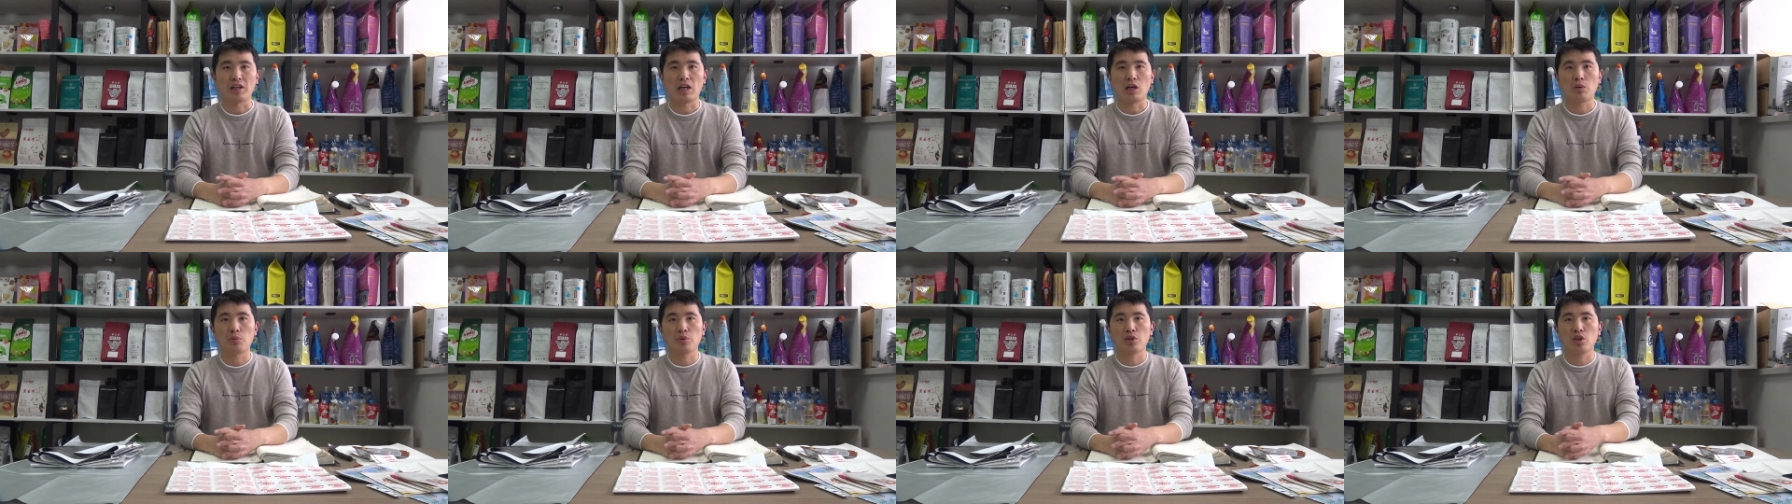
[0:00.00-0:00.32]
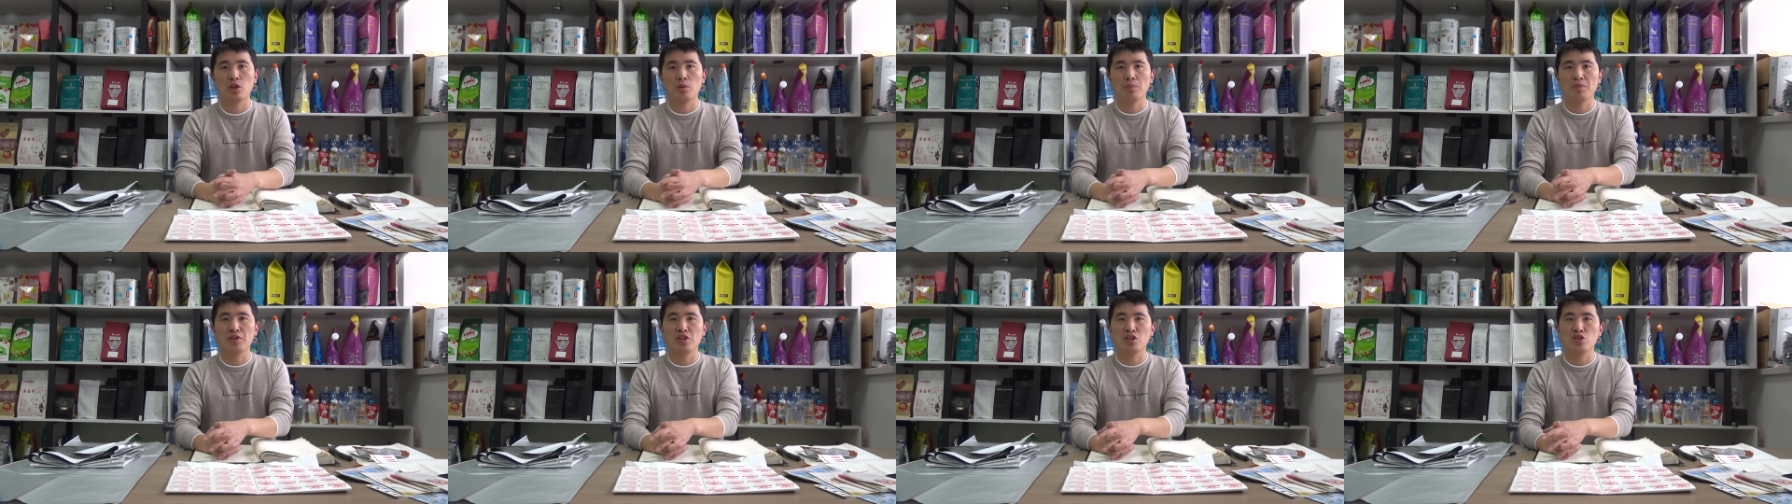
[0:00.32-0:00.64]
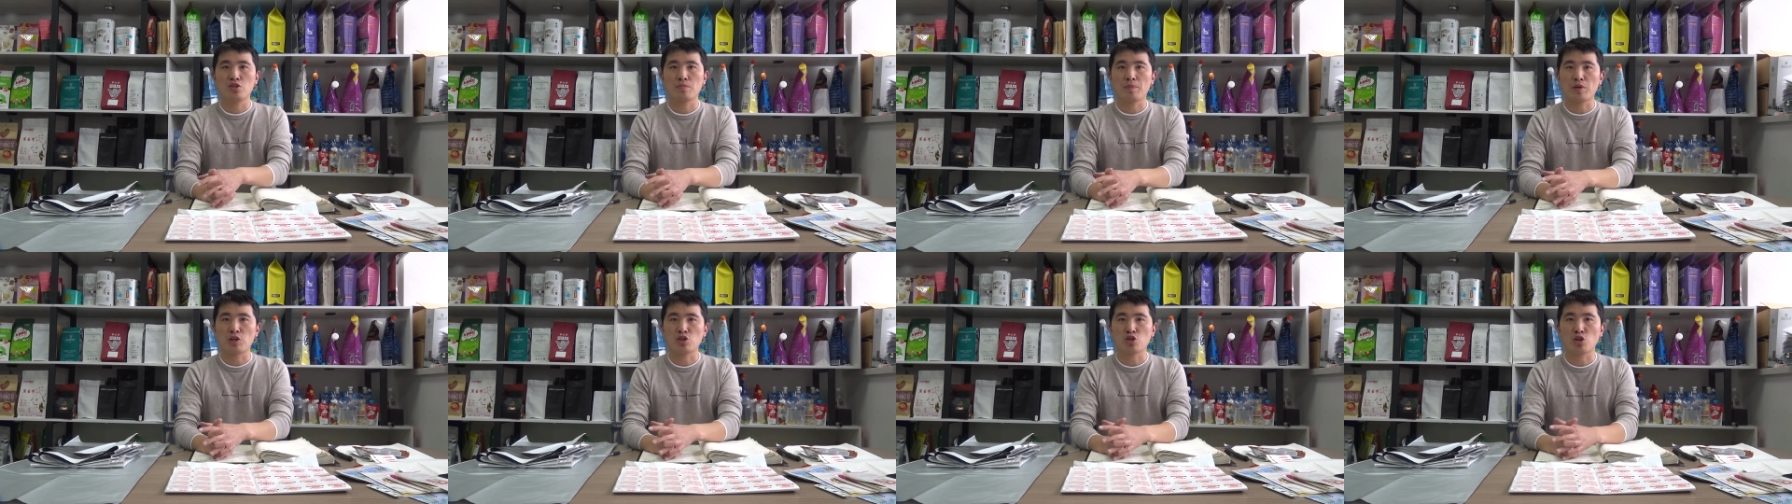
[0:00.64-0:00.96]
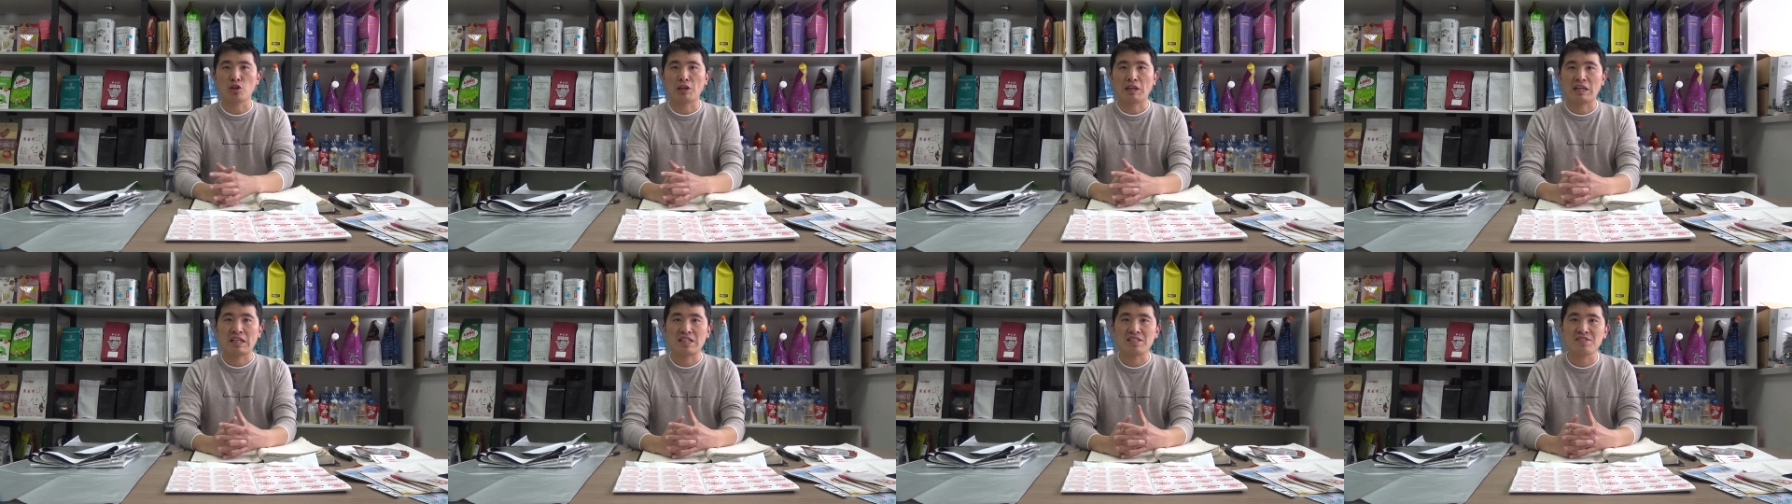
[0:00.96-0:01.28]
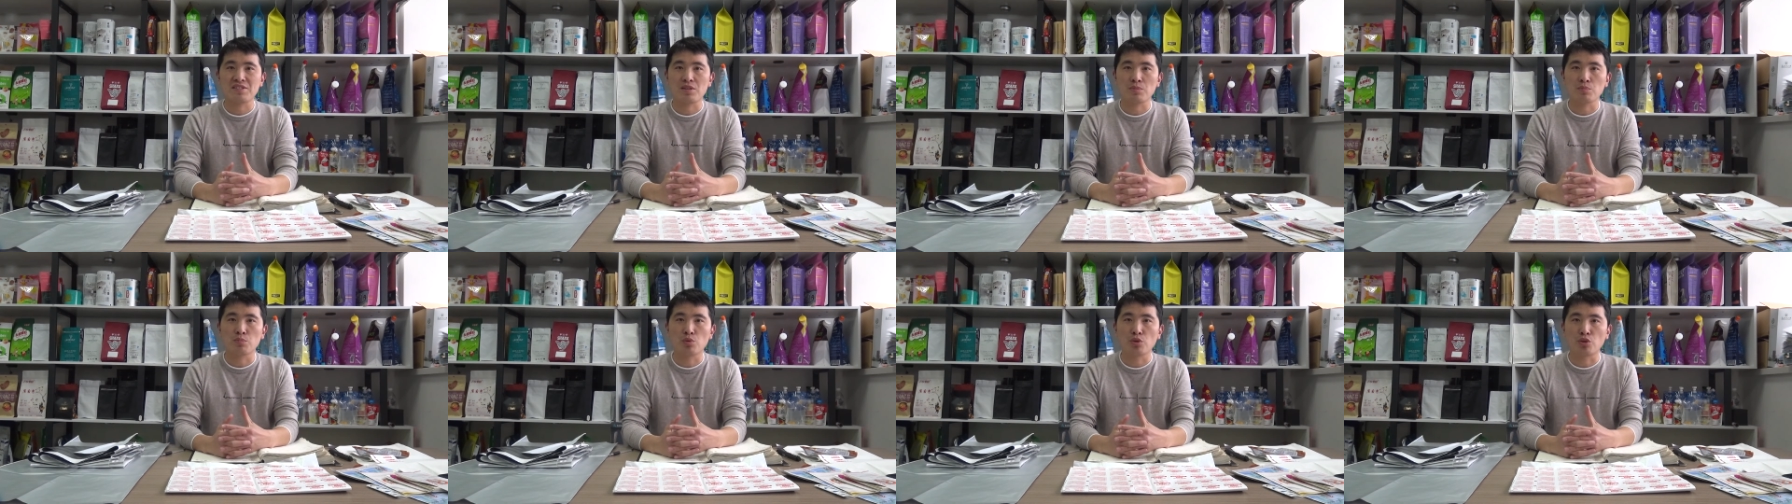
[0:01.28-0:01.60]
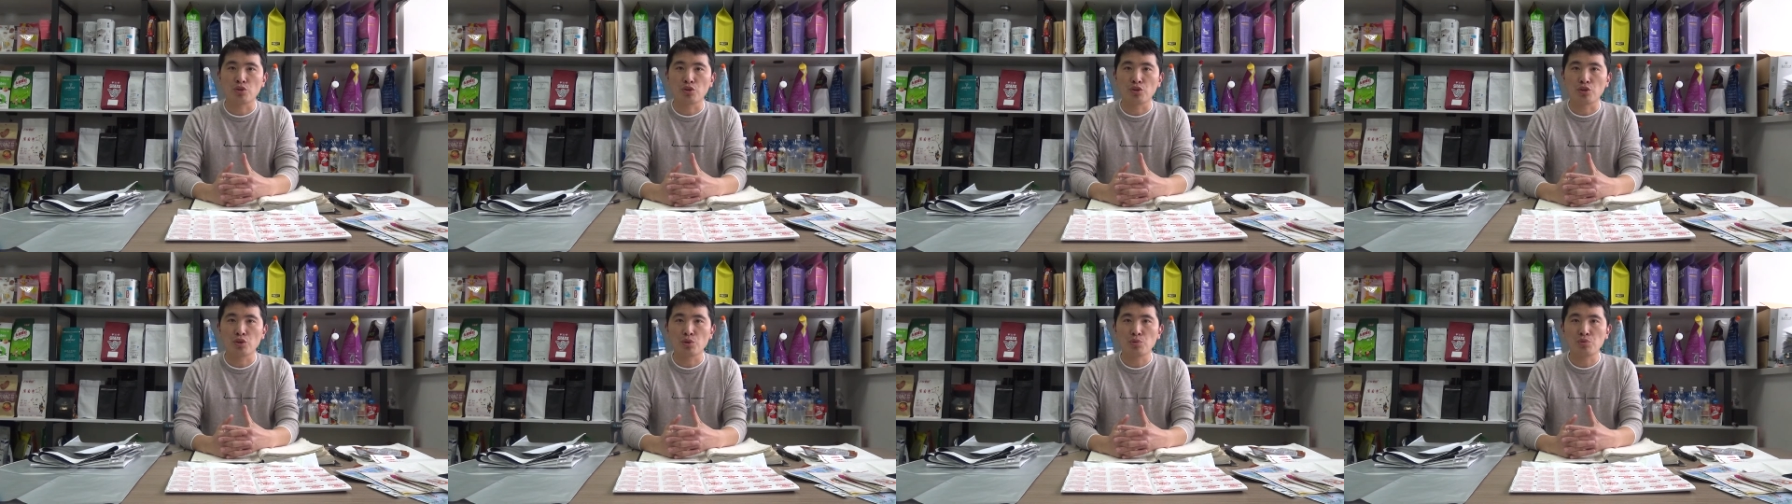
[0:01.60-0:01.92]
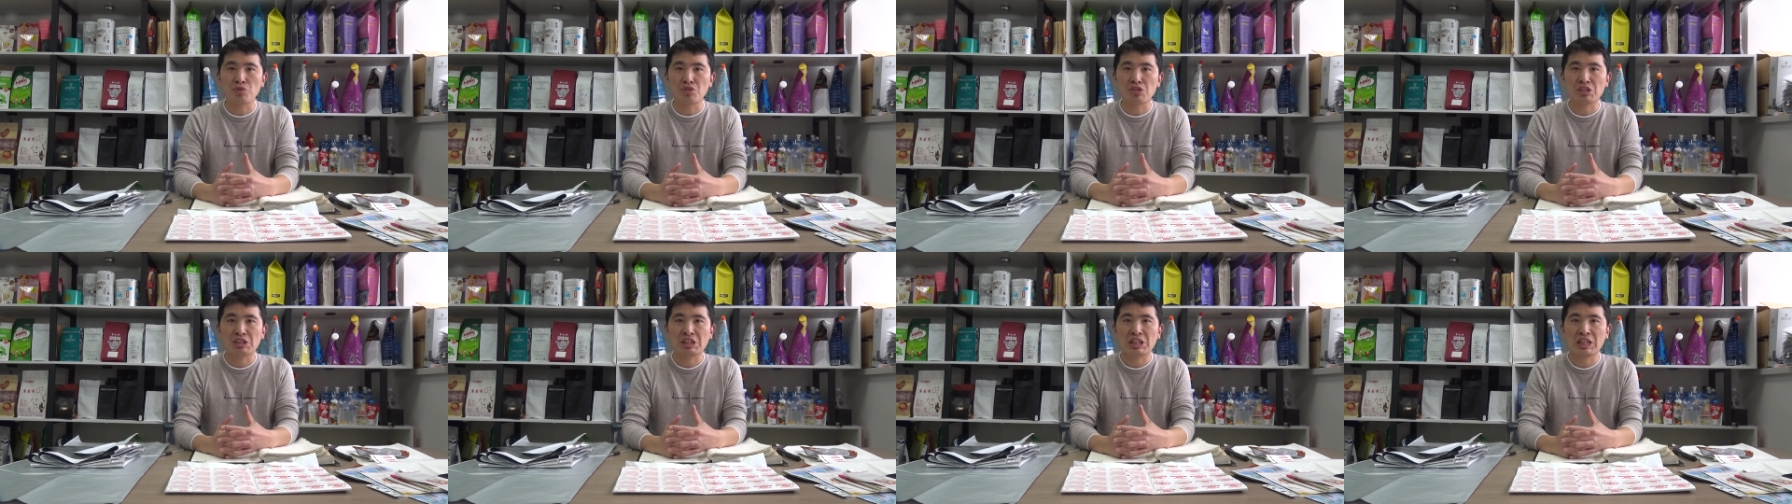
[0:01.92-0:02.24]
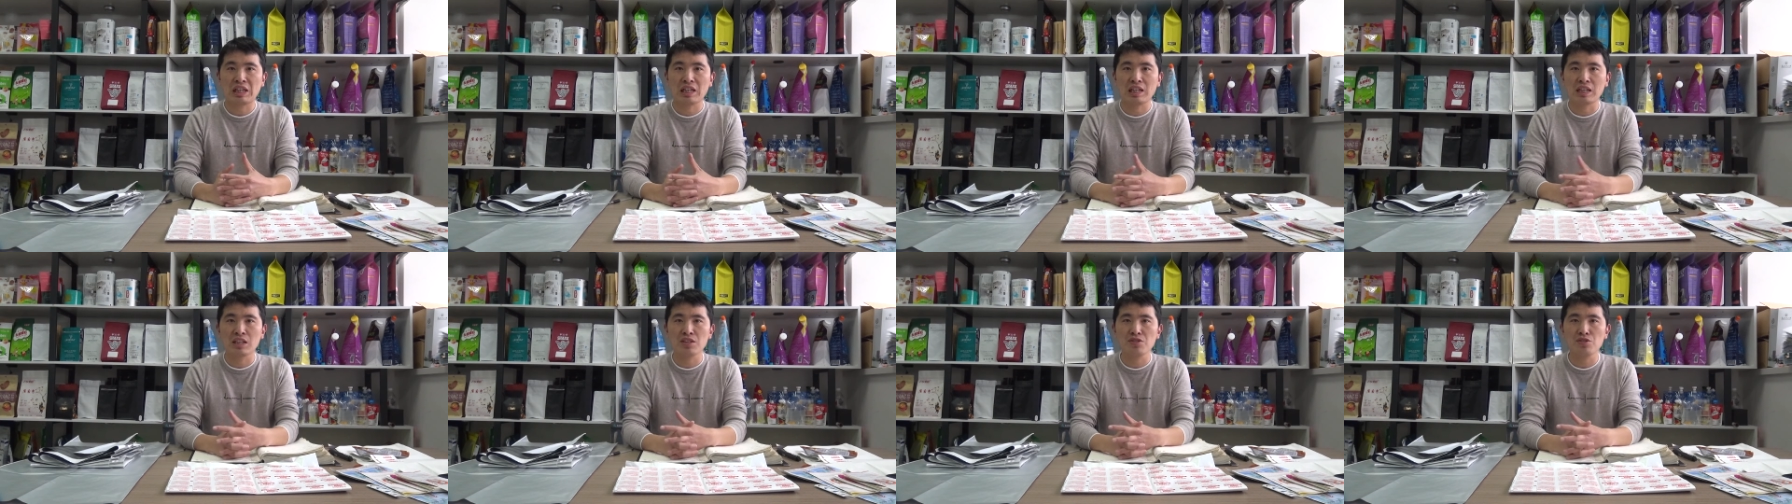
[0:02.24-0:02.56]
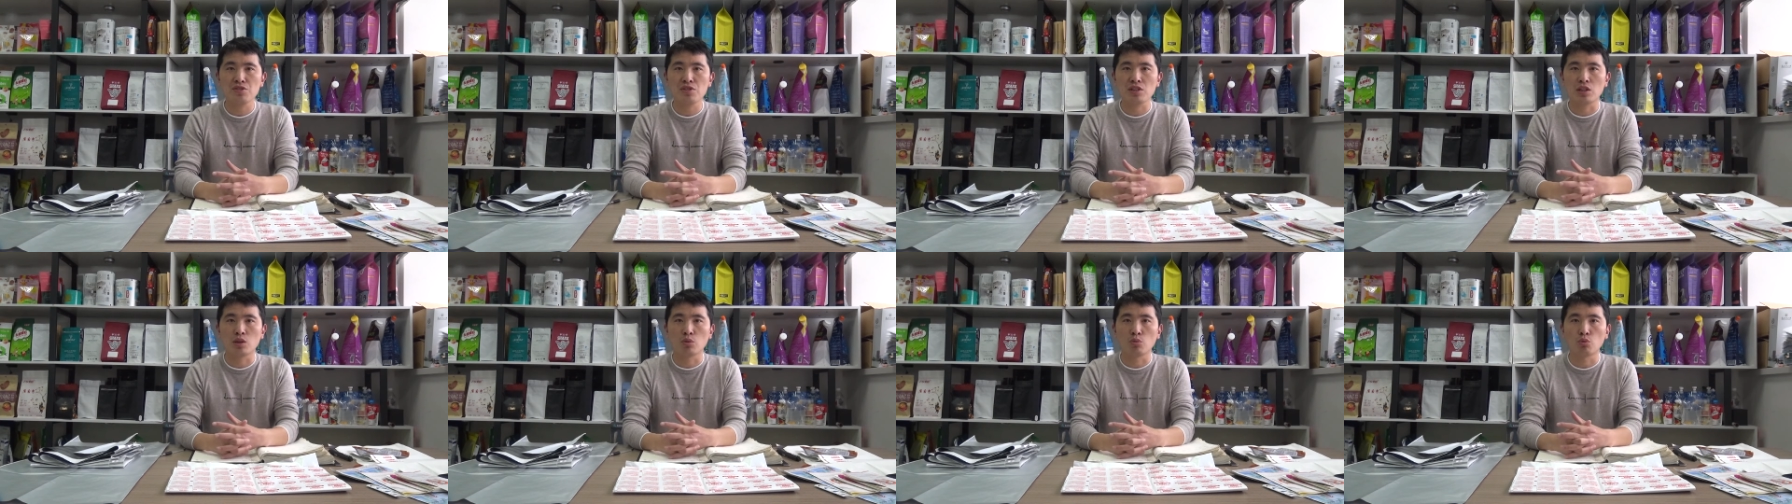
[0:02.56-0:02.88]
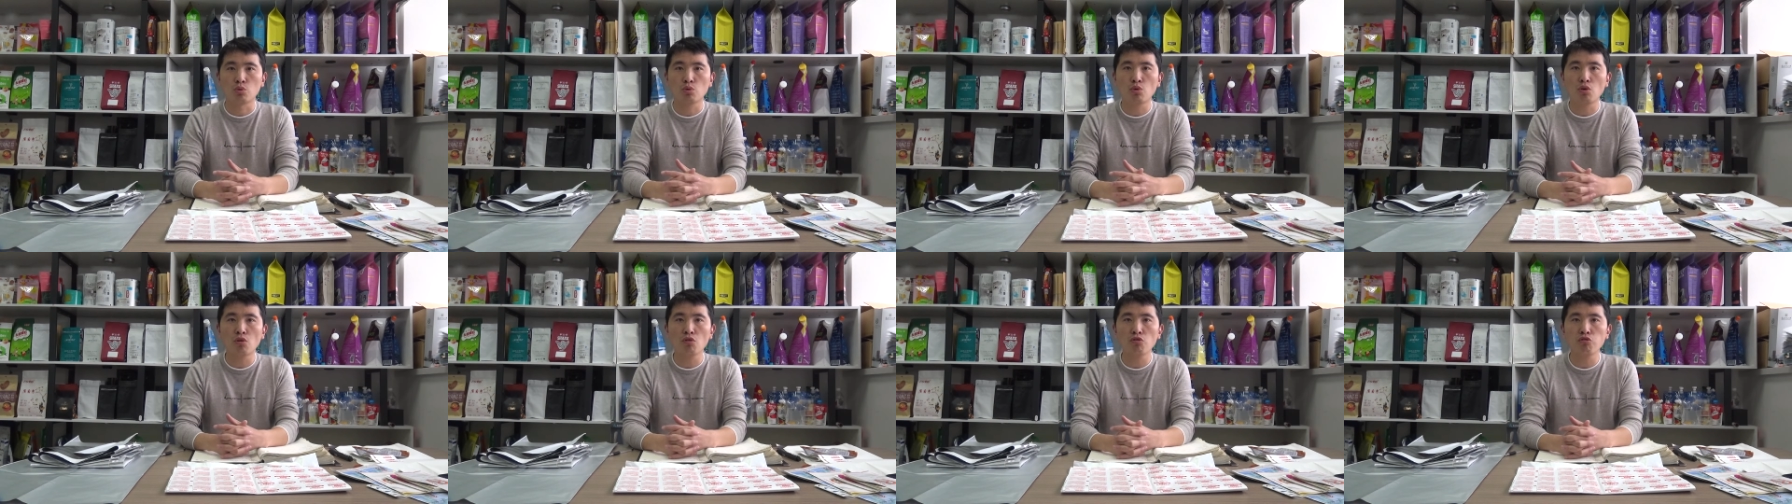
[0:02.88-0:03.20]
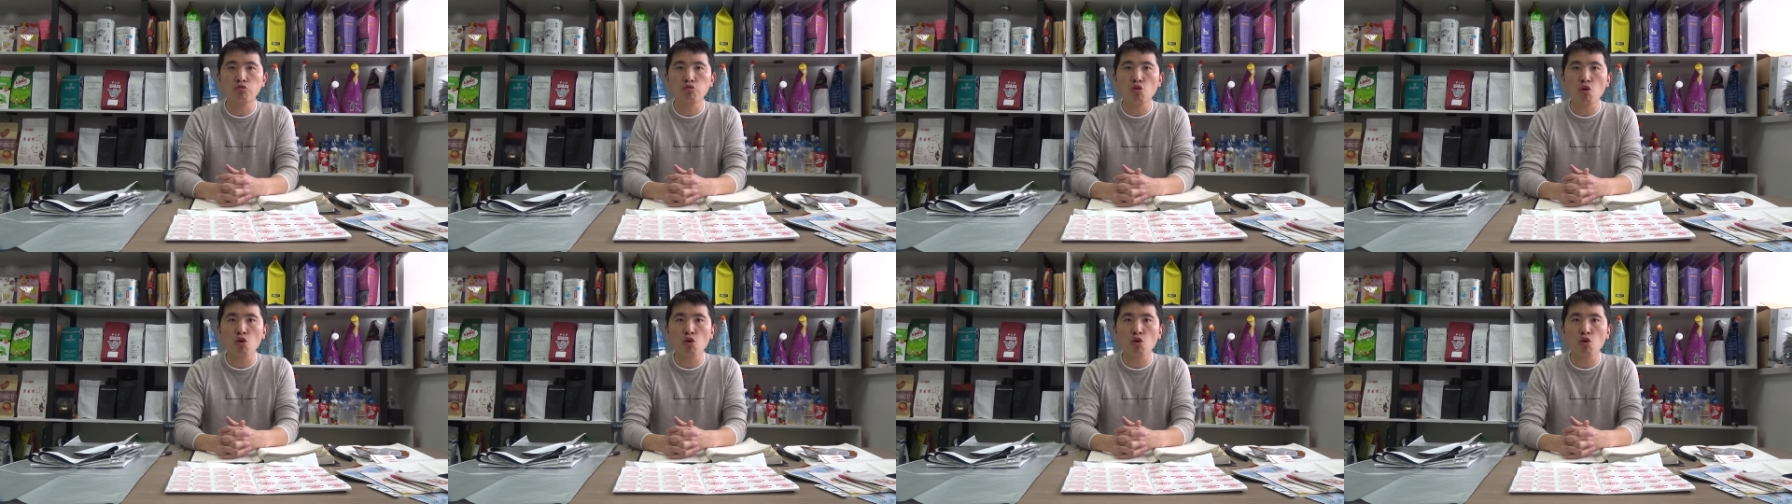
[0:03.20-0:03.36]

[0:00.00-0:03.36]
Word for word: Our company specializes in producing kinds of roll